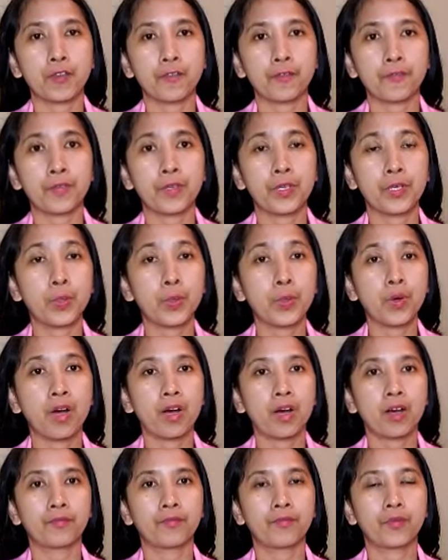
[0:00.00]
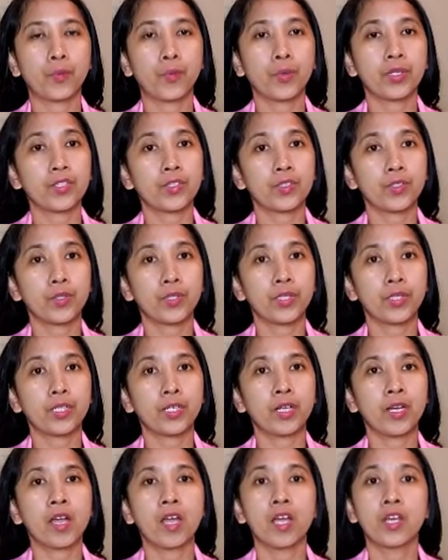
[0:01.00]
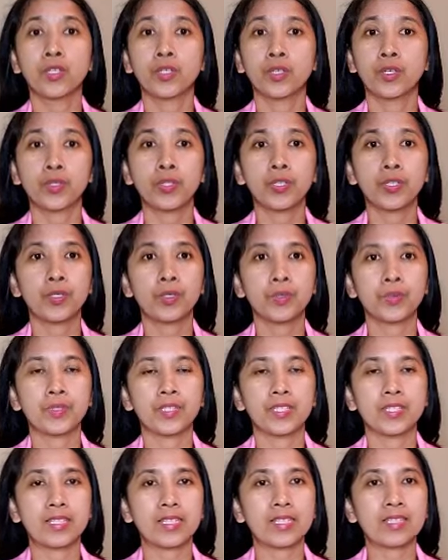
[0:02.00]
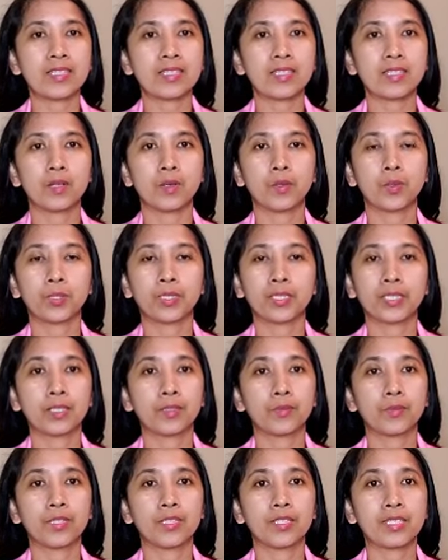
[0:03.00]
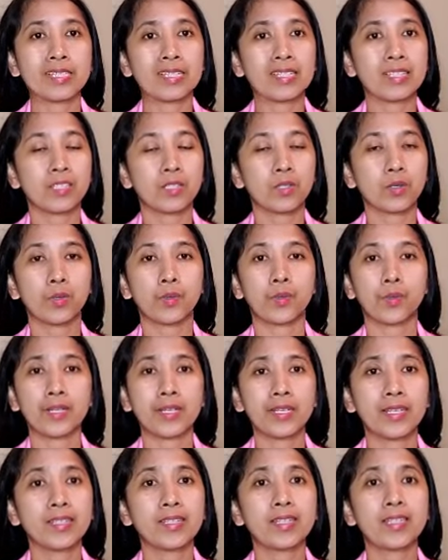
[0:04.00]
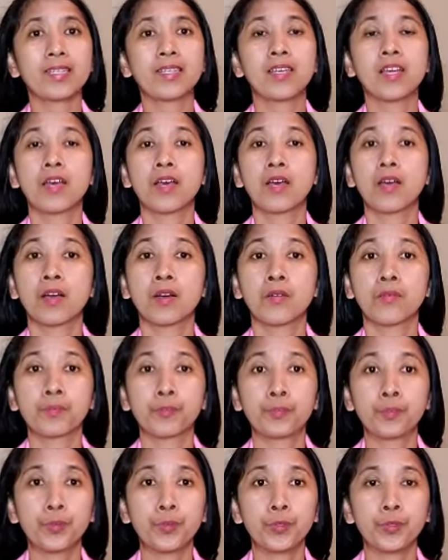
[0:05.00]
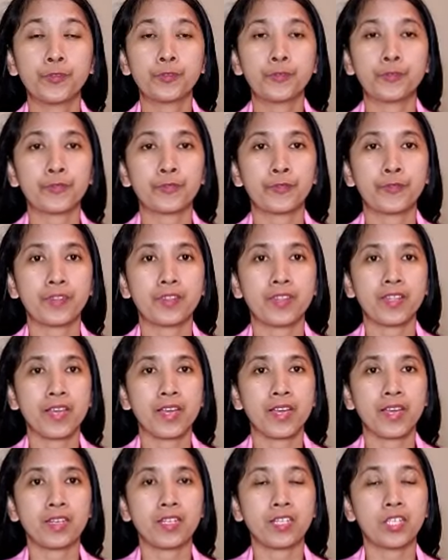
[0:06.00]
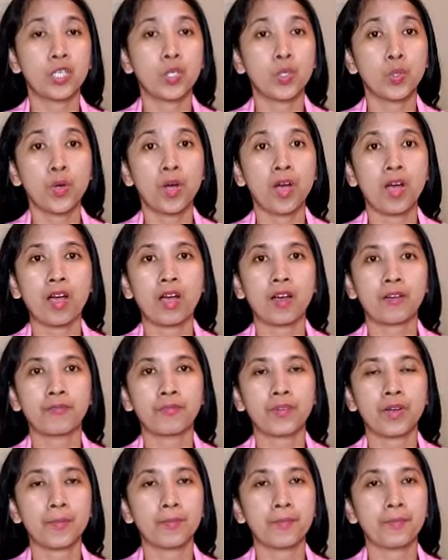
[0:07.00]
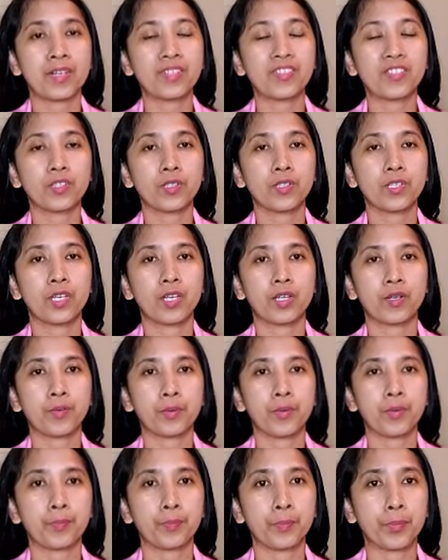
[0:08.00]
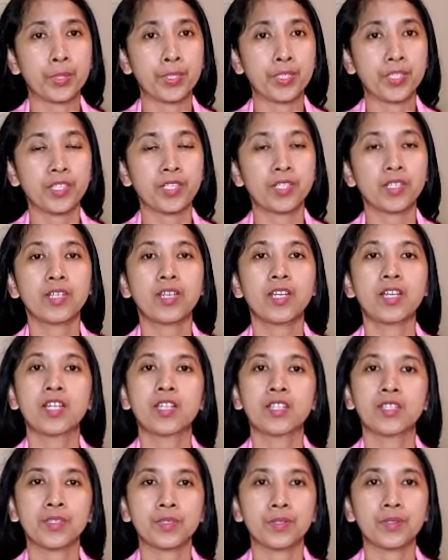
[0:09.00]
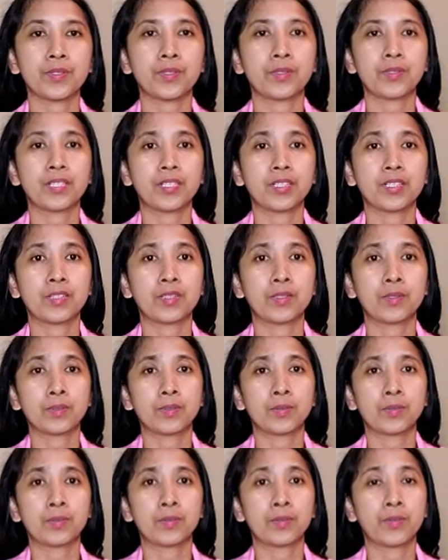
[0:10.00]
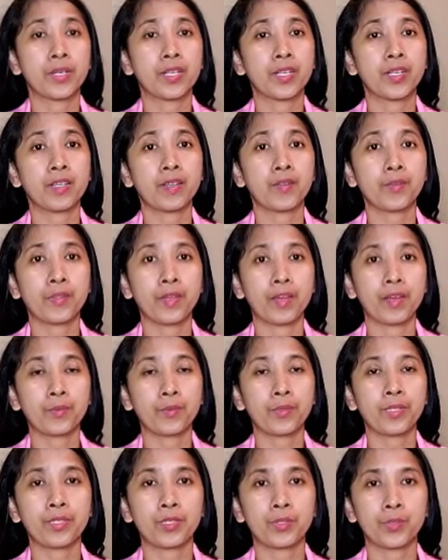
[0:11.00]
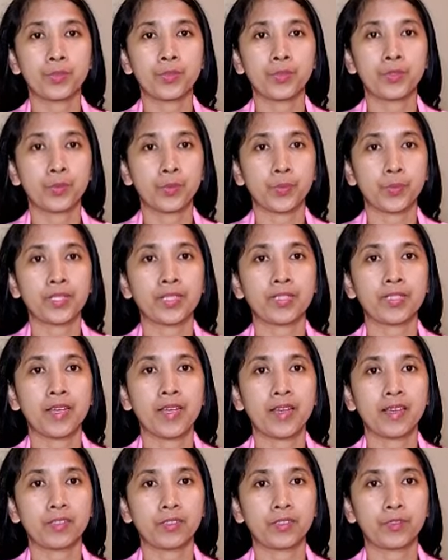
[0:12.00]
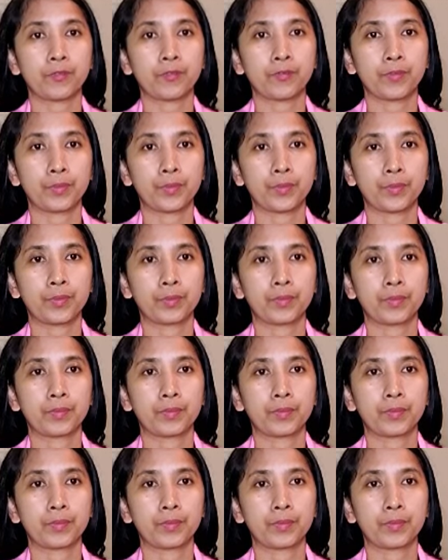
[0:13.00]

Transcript: If you have Western Union receipts, hotel receipts, or any proof that you have been together in person, so you need to bring that with you during the interview.